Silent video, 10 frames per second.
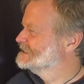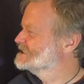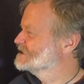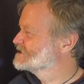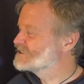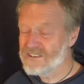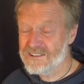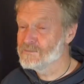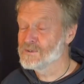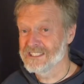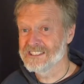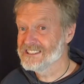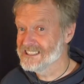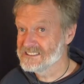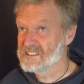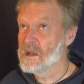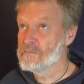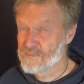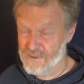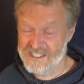just so small you'd need a
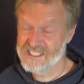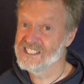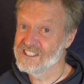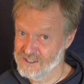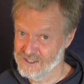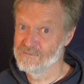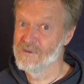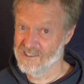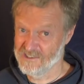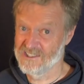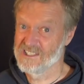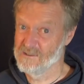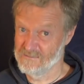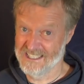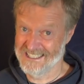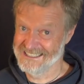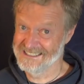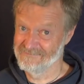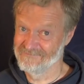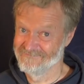pretty good microscope to see
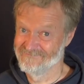them.